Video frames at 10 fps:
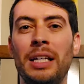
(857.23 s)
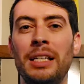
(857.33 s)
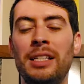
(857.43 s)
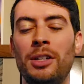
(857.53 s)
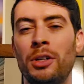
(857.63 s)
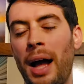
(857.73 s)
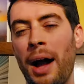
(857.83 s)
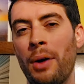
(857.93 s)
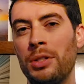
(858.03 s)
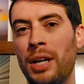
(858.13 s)
easier
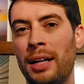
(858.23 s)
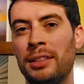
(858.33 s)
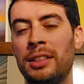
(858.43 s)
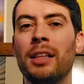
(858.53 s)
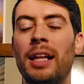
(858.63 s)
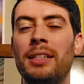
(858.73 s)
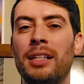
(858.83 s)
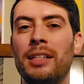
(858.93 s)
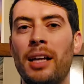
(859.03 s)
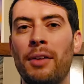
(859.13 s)
house shots lends
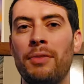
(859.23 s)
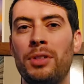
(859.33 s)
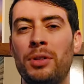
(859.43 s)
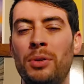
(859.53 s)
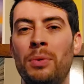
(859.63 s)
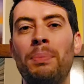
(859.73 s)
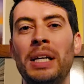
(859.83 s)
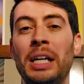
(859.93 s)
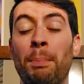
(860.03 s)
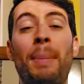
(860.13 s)
itself to
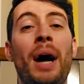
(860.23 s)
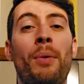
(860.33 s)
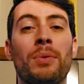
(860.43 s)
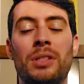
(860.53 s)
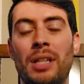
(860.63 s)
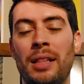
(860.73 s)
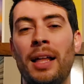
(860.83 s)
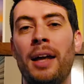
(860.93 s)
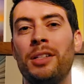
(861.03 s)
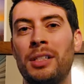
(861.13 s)
being bounced, and
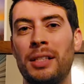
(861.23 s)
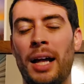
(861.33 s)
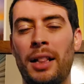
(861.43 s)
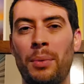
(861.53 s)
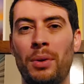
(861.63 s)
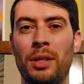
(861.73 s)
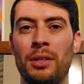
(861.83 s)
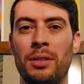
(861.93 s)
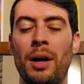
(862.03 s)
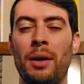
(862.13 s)
that is exactly what
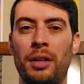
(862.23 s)
this